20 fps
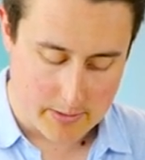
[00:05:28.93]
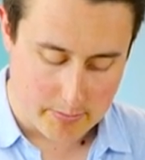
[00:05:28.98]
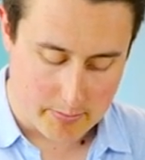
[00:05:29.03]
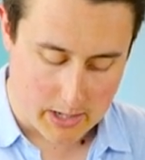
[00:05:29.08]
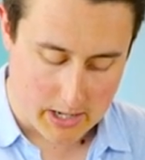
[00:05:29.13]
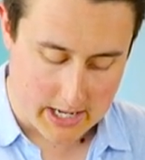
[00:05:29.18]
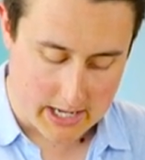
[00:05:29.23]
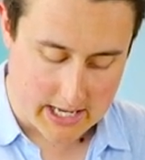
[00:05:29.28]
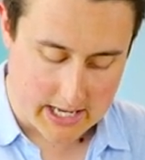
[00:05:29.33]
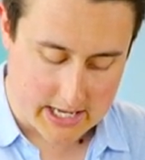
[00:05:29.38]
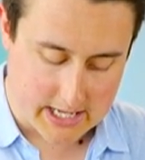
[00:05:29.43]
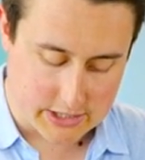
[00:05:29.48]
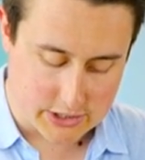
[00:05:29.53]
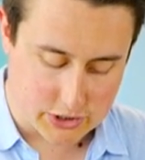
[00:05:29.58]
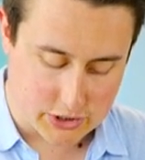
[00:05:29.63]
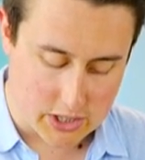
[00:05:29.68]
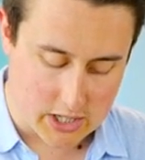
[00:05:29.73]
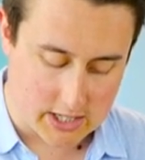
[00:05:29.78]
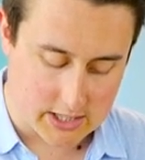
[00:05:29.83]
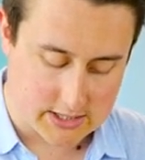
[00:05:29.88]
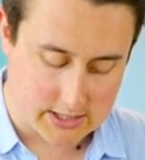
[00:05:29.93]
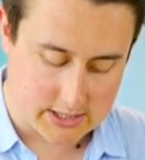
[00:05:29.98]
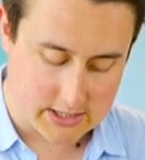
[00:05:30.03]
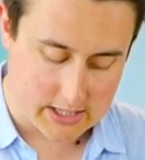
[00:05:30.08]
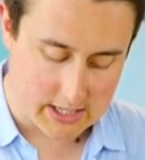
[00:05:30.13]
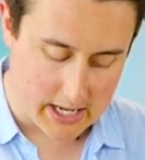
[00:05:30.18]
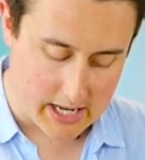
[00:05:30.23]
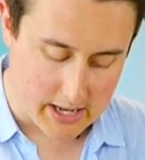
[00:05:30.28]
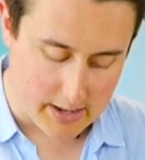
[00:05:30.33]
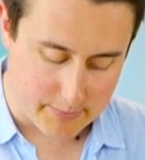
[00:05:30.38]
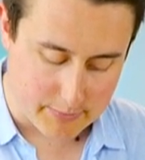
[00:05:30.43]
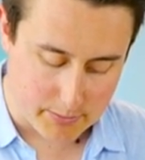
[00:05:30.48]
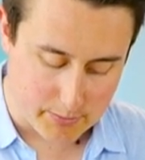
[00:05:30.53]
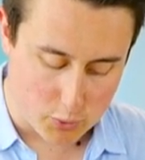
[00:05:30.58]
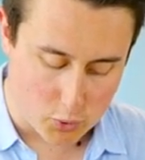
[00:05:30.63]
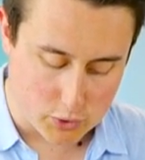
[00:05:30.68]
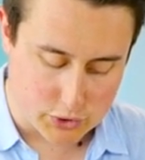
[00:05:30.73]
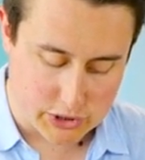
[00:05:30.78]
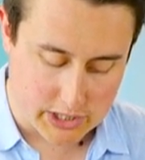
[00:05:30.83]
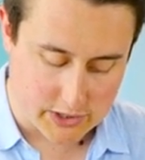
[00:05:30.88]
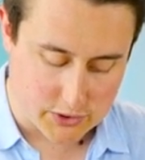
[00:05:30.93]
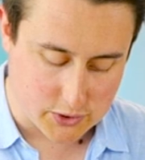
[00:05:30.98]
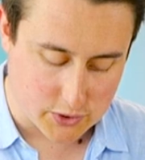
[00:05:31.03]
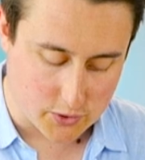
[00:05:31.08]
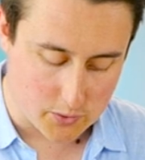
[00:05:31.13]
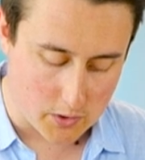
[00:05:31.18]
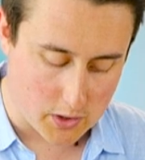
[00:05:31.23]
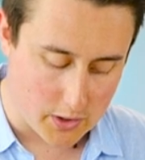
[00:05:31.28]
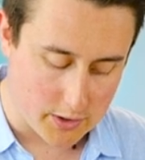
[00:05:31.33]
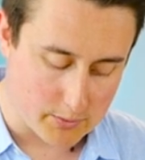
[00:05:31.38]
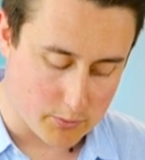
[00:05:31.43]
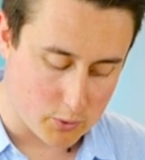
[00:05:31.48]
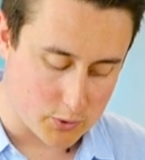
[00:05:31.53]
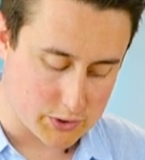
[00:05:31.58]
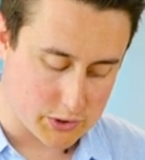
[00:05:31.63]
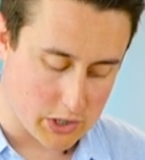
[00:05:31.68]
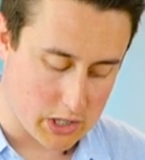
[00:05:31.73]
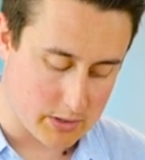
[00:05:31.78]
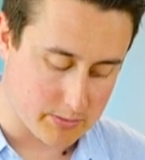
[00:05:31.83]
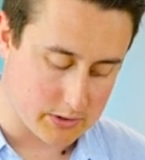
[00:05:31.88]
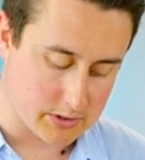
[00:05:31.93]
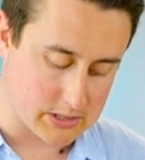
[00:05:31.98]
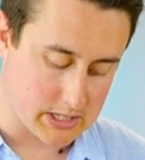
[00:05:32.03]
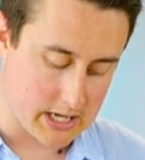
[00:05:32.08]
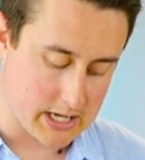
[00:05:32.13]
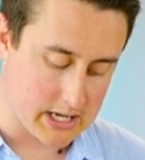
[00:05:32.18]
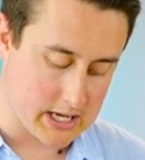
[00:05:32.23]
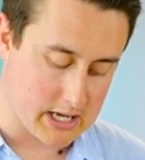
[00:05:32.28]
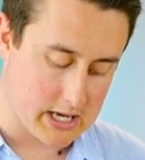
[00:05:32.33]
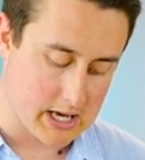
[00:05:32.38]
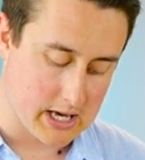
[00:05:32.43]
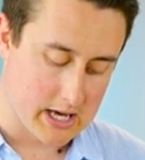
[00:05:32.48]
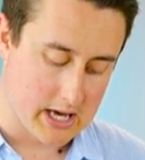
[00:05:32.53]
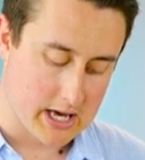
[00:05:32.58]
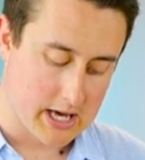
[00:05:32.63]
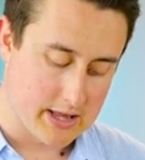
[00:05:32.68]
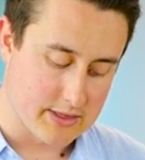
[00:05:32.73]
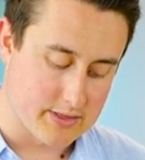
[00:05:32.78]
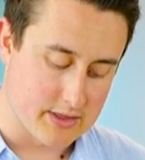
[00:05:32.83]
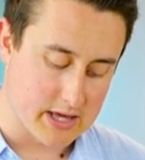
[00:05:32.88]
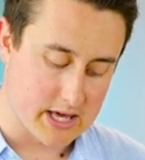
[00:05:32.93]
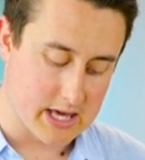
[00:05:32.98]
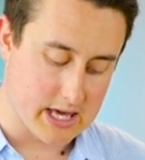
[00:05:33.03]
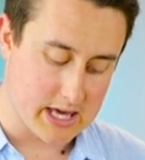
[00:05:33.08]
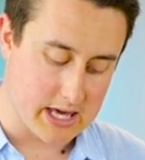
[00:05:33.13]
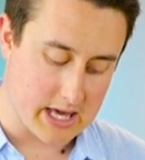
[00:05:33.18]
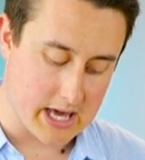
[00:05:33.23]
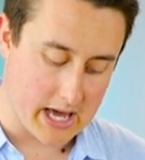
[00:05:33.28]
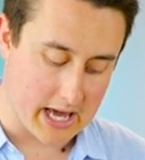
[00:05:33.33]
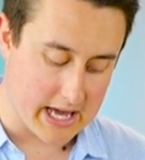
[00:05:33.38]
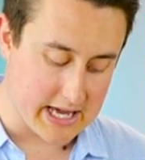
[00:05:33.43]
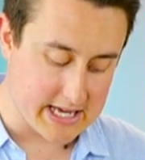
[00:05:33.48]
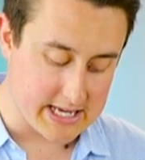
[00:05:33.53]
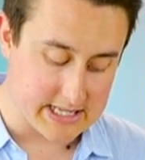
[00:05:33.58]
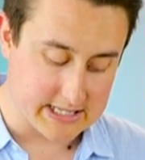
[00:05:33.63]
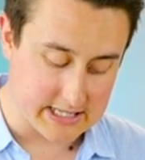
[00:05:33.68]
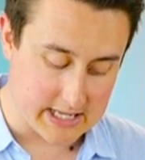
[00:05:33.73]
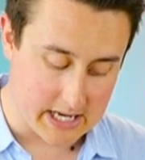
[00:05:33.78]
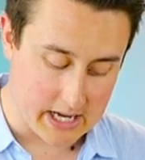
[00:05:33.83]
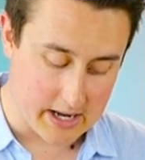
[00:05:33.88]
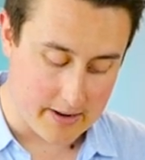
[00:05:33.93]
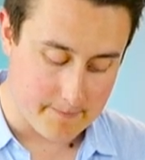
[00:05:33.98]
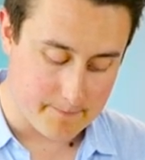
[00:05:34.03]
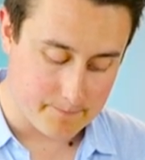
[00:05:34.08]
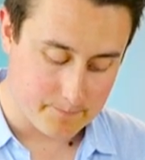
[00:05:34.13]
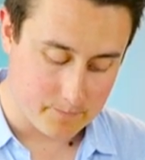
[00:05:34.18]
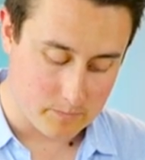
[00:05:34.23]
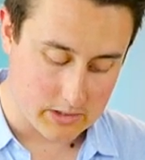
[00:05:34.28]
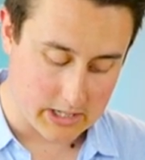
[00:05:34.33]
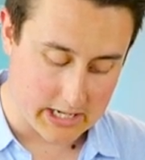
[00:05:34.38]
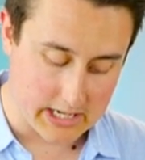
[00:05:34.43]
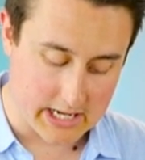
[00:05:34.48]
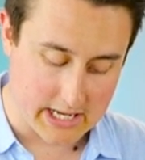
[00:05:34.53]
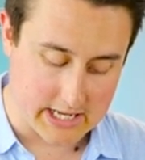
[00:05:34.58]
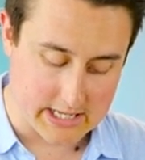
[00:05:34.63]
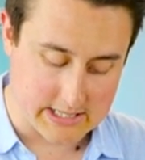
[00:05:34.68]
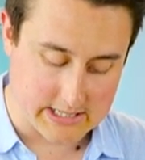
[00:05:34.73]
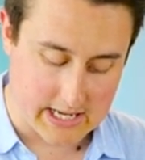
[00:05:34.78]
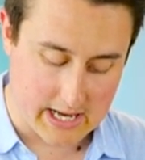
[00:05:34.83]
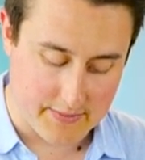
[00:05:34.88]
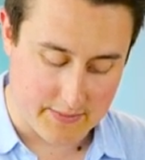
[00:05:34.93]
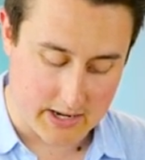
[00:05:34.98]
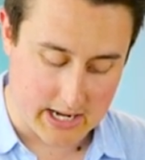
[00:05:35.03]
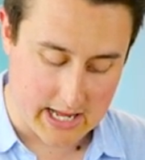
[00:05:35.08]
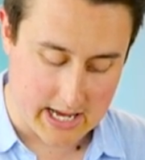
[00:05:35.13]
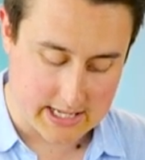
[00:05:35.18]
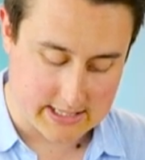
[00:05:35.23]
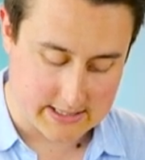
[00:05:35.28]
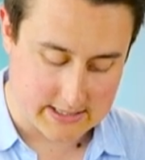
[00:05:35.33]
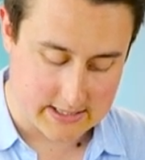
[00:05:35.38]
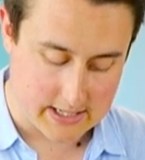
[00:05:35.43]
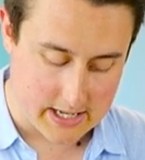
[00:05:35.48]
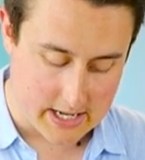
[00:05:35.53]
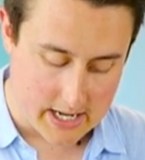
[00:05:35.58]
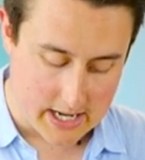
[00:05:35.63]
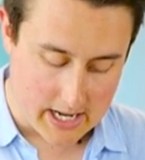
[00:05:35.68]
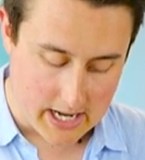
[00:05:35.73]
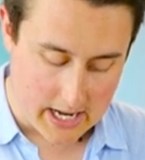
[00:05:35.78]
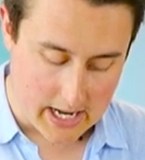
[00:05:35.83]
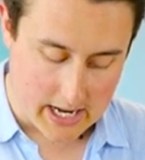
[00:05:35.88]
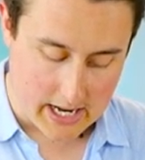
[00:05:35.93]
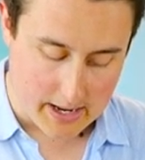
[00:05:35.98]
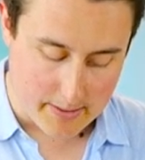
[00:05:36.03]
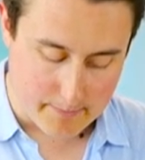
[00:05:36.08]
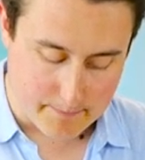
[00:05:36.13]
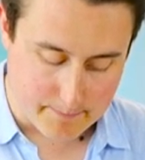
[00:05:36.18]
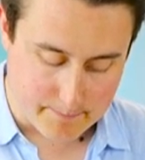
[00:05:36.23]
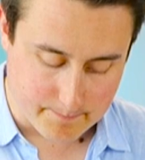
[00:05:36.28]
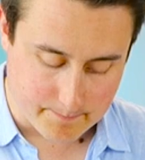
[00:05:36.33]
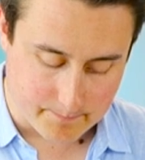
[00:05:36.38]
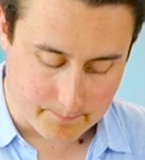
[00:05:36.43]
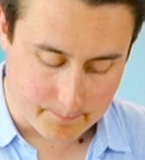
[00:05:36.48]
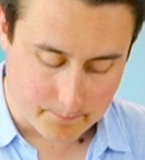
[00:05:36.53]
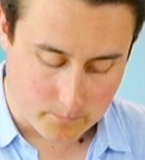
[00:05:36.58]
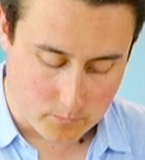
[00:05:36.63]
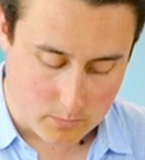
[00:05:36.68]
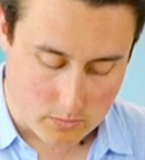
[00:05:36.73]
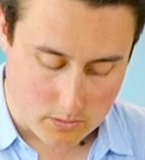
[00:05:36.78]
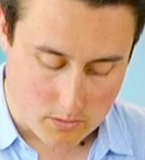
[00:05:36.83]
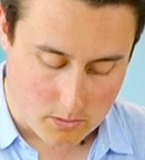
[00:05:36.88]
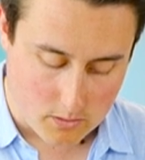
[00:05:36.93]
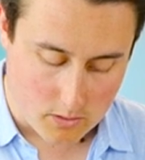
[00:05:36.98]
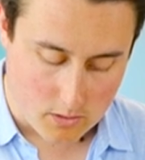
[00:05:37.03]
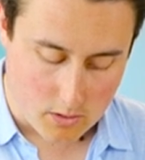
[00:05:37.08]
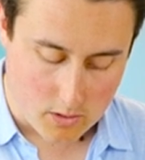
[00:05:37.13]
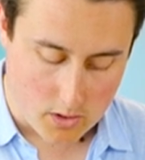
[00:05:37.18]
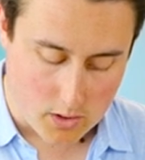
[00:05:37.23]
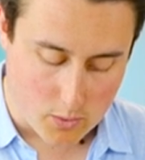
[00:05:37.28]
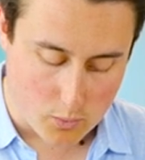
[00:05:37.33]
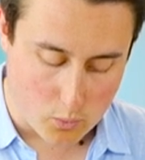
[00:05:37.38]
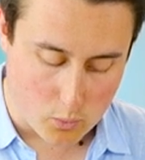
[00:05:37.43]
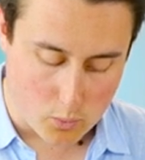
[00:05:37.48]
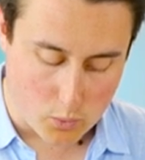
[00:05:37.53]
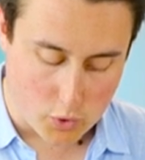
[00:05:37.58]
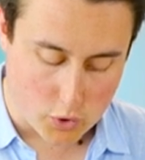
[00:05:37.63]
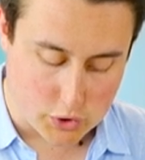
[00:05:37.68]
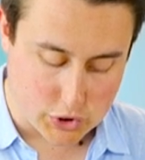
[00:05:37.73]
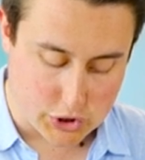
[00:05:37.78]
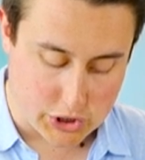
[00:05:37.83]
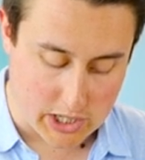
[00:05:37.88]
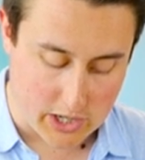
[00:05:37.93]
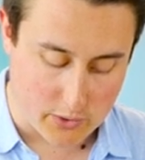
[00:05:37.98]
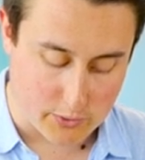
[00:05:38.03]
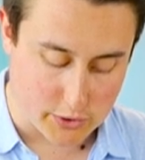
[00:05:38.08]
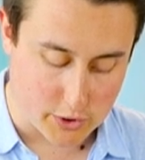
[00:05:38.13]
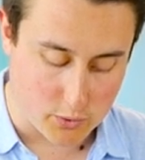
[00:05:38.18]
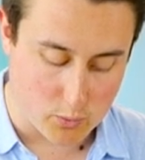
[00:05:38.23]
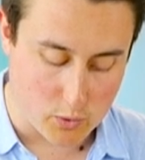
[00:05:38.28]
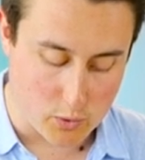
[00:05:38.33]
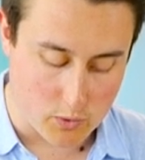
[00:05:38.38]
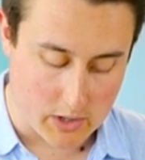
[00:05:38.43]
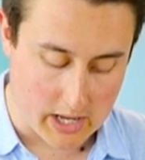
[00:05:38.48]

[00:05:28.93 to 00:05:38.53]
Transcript: But it is just um, the more gentle you are, the more time you take, the easier it is, and the less um, shell you will